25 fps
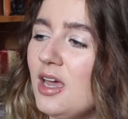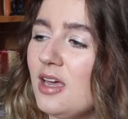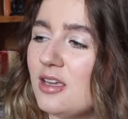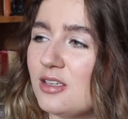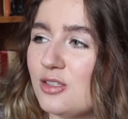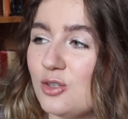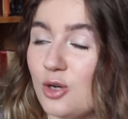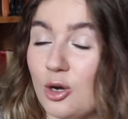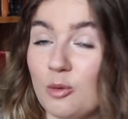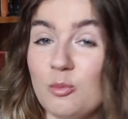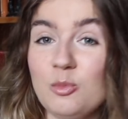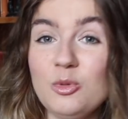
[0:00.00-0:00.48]

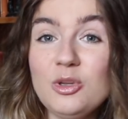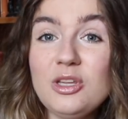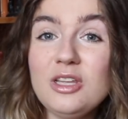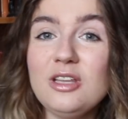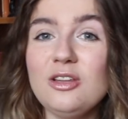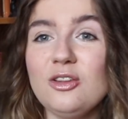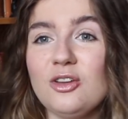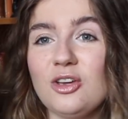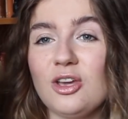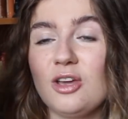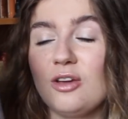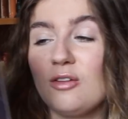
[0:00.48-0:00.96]
So I'm really
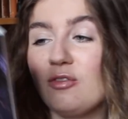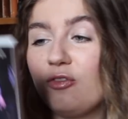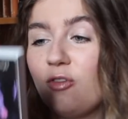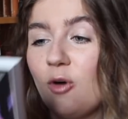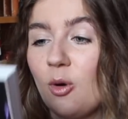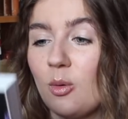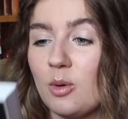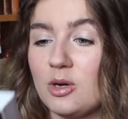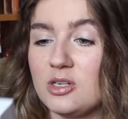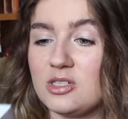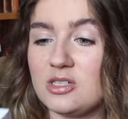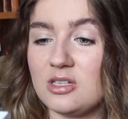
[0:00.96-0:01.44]
looking
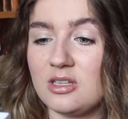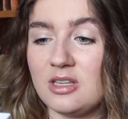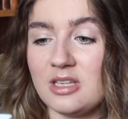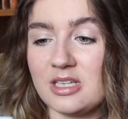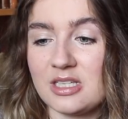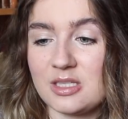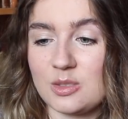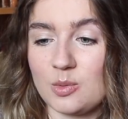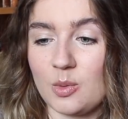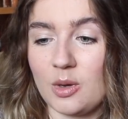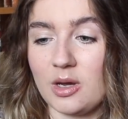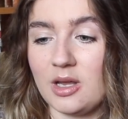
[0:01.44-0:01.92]
forward to
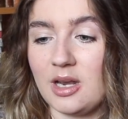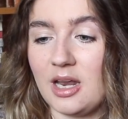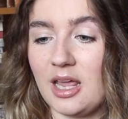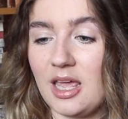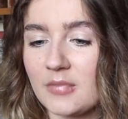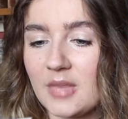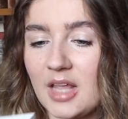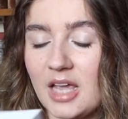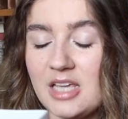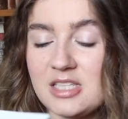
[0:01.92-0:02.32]
this one.